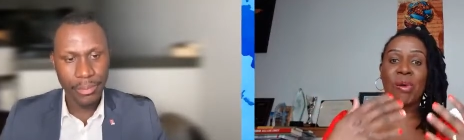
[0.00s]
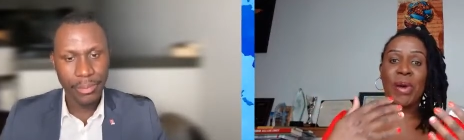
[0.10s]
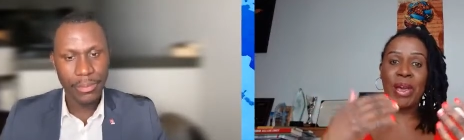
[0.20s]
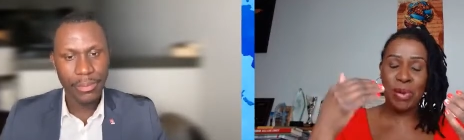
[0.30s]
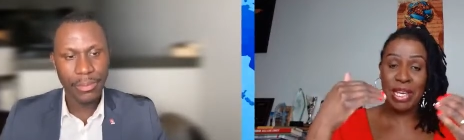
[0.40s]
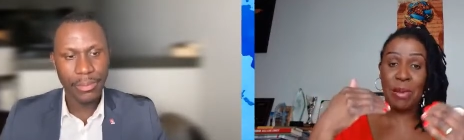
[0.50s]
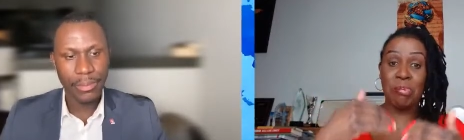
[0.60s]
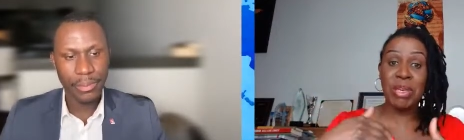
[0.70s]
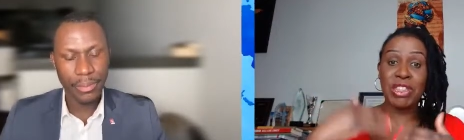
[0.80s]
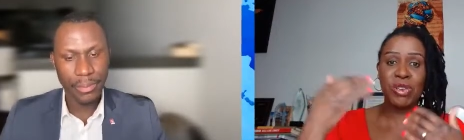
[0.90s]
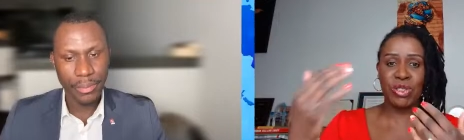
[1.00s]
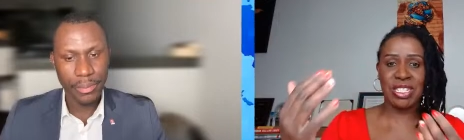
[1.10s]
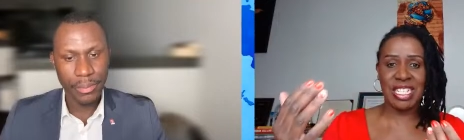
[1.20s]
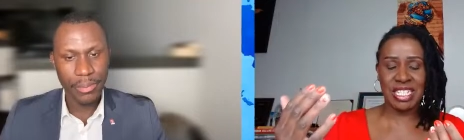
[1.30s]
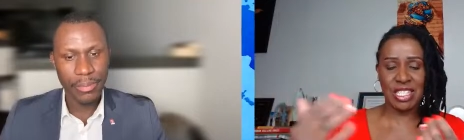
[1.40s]
Speaker 1: a way we can meet
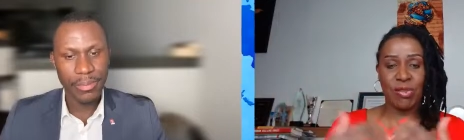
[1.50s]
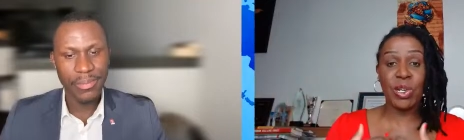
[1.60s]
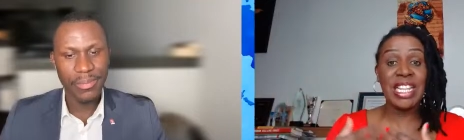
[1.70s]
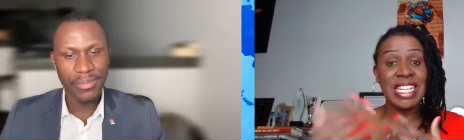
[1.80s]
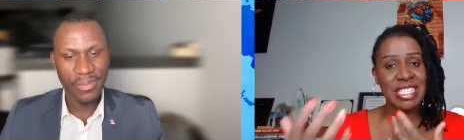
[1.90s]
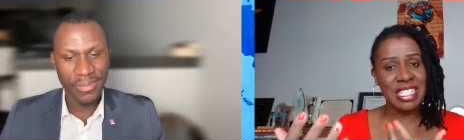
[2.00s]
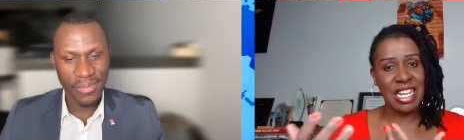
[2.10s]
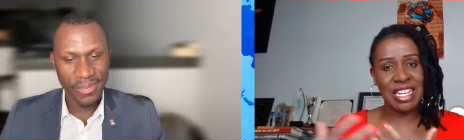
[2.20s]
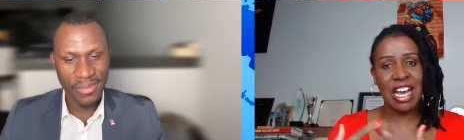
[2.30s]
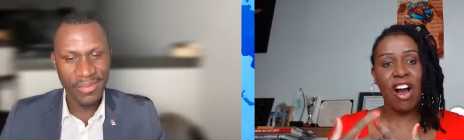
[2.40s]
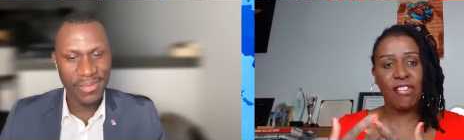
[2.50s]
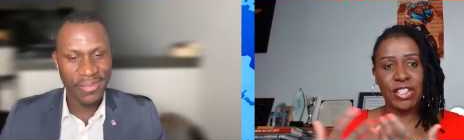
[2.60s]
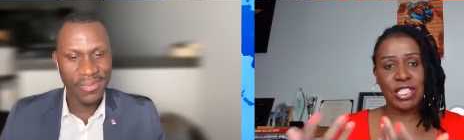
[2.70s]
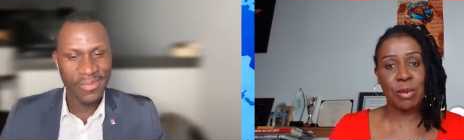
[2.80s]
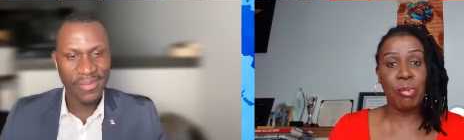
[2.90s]
those needs if we listen and
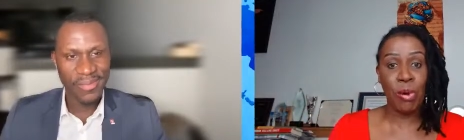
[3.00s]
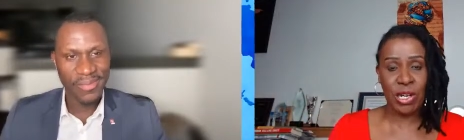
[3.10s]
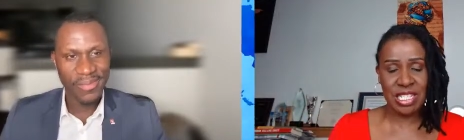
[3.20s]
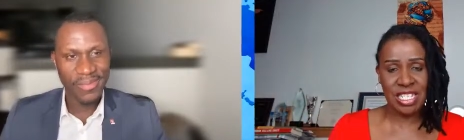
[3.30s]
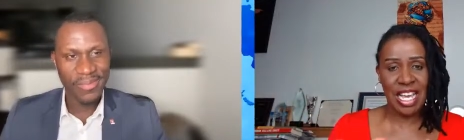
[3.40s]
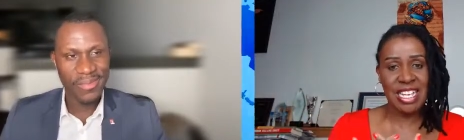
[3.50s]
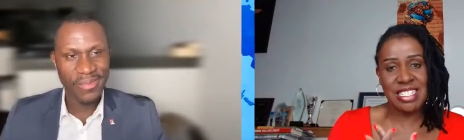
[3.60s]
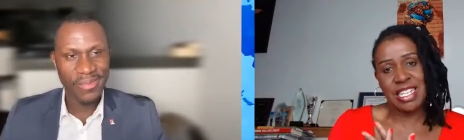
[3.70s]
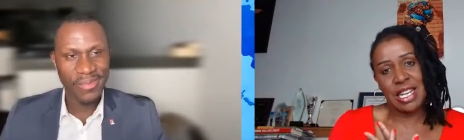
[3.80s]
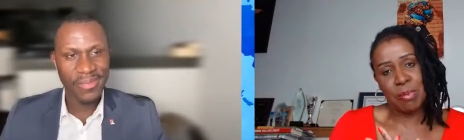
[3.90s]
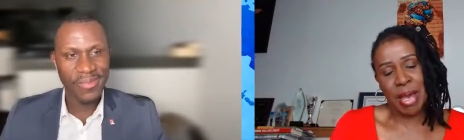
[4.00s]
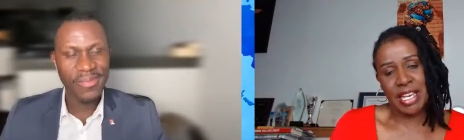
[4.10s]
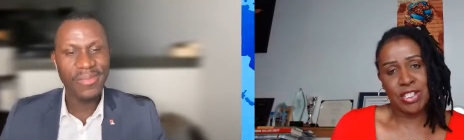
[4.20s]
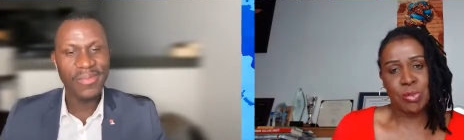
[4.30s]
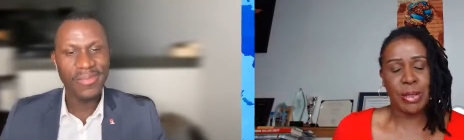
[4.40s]
offer support as needed by
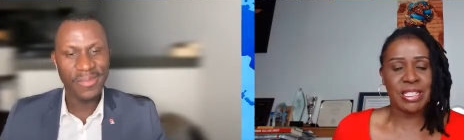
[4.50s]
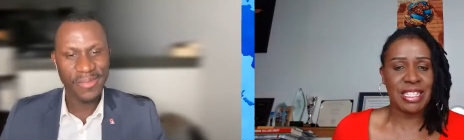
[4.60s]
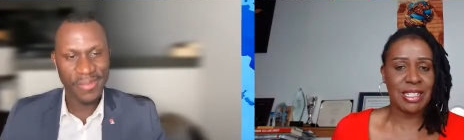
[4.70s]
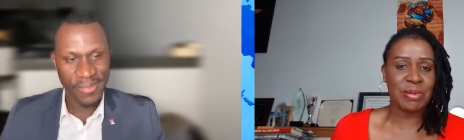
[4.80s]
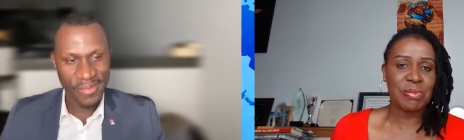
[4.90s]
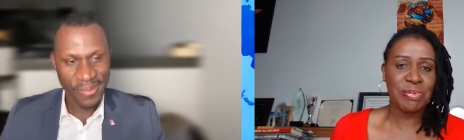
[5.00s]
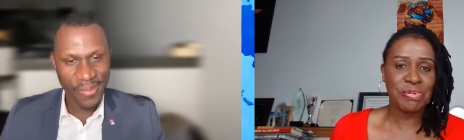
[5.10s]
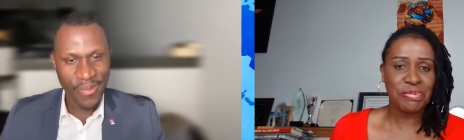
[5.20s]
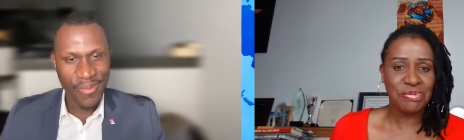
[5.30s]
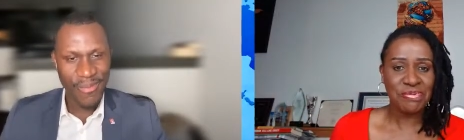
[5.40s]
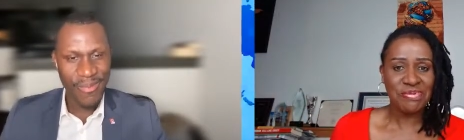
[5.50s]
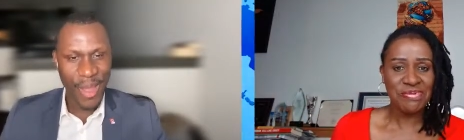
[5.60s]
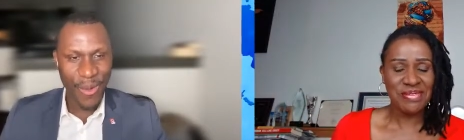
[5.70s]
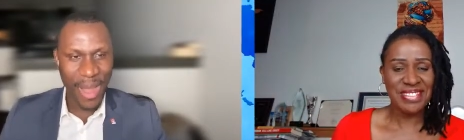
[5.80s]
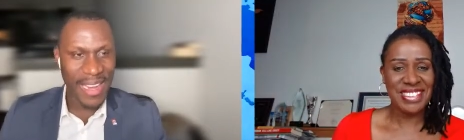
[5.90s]
each person.
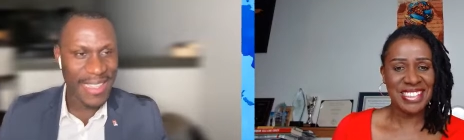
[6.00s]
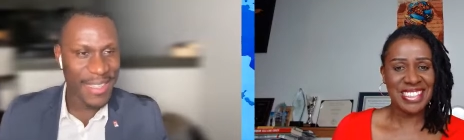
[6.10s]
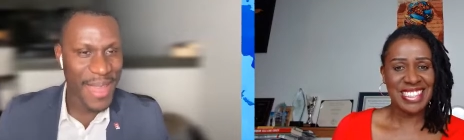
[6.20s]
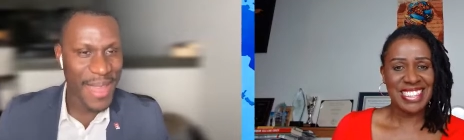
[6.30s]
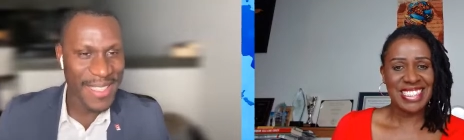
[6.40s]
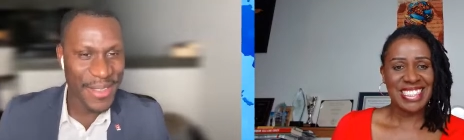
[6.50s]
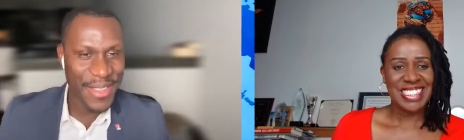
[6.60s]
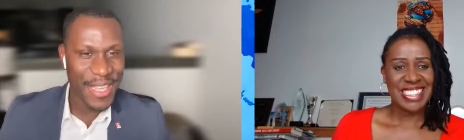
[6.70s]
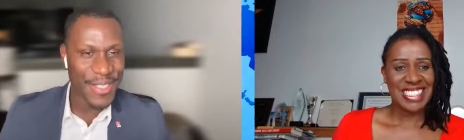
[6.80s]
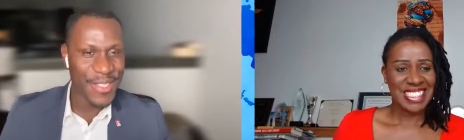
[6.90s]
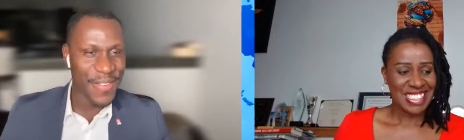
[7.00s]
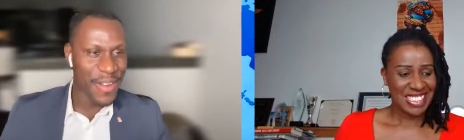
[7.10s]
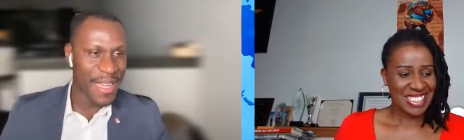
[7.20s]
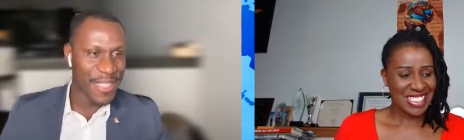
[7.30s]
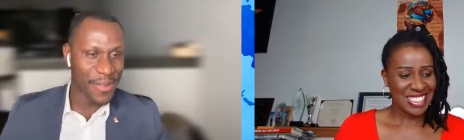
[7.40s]
Speaker 2: Wow, that's amazing. Thank you so
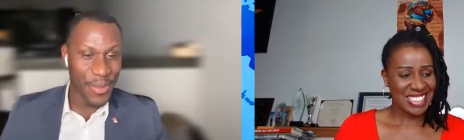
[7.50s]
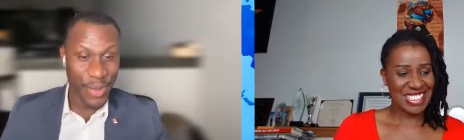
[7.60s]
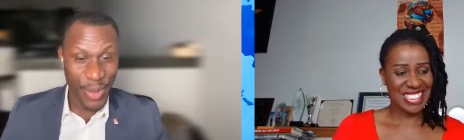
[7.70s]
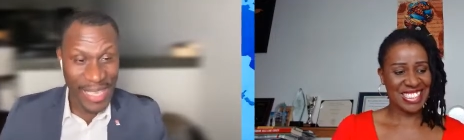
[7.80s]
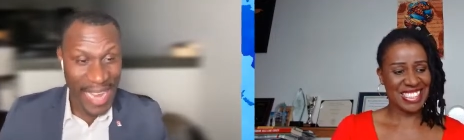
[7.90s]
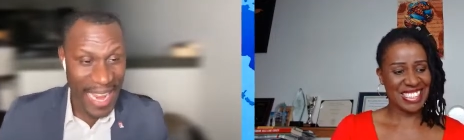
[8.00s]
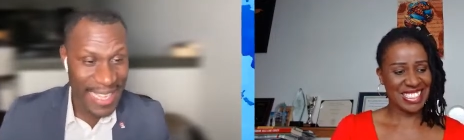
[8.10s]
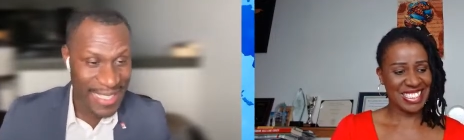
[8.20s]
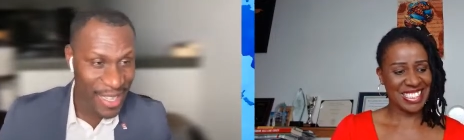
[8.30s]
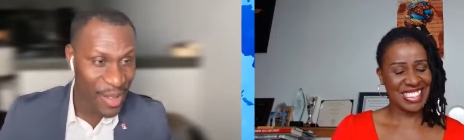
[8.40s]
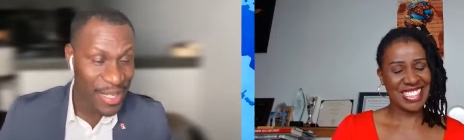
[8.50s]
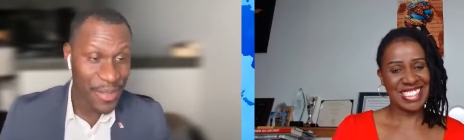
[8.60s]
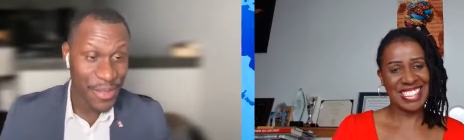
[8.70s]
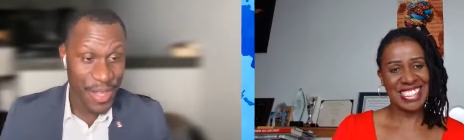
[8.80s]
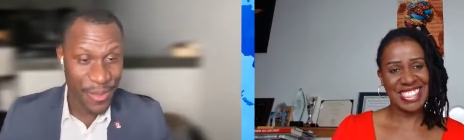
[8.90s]
very much for throwing light on
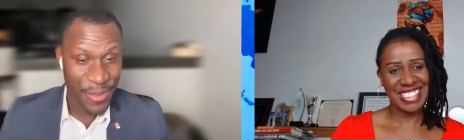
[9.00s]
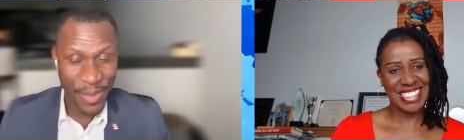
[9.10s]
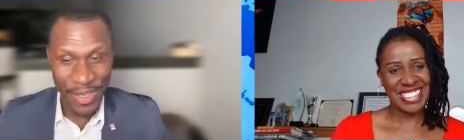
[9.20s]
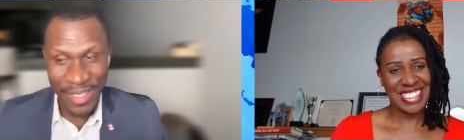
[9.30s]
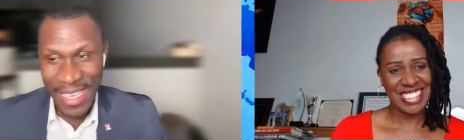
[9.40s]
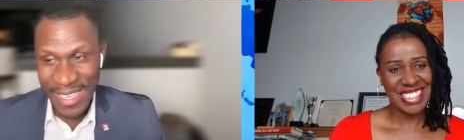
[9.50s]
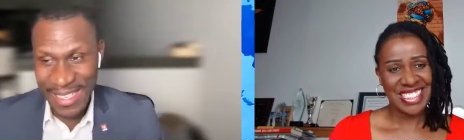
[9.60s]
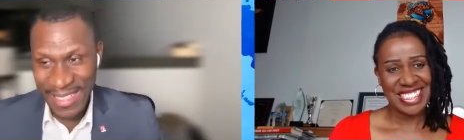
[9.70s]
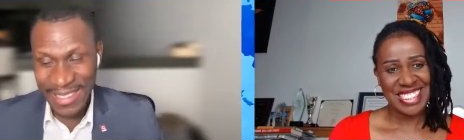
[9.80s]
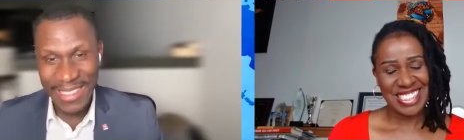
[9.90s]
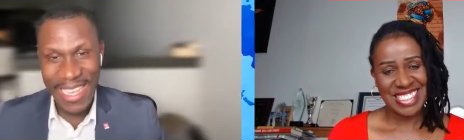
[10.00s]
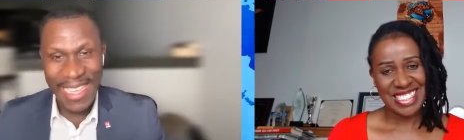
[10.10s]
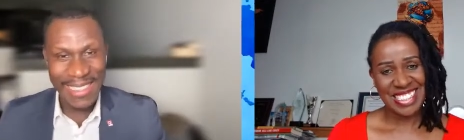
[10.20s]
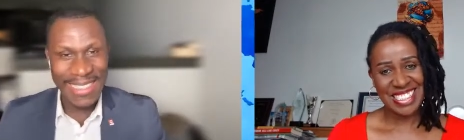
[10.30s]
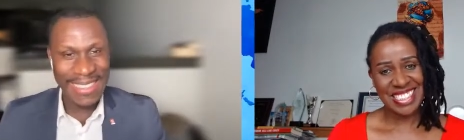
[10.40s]
the theme for this
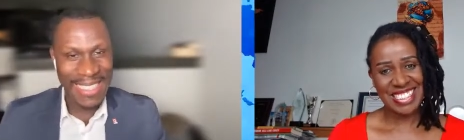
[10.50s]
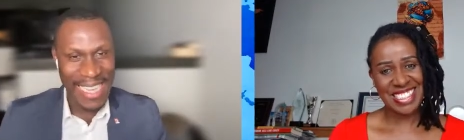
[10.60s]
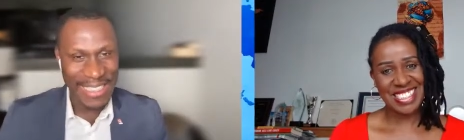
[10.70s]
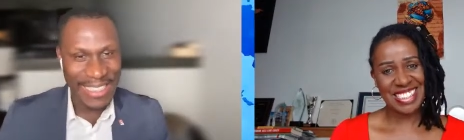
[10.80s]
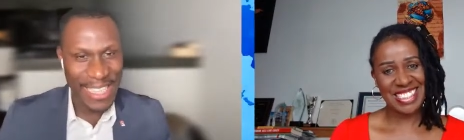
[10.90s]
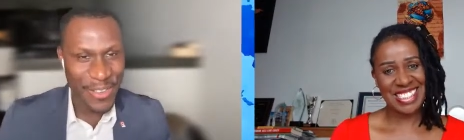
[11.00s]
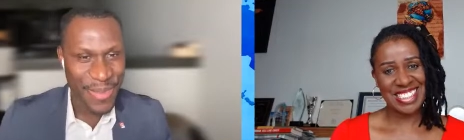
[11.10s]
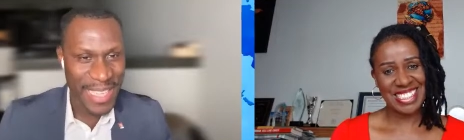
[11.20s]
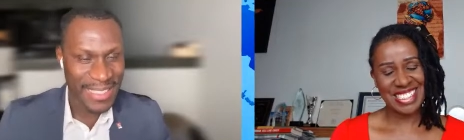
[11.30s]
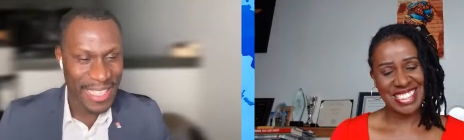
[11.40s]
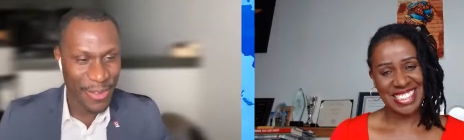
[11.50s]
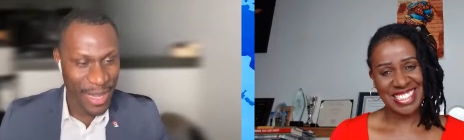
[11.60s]
year's International Women's Day.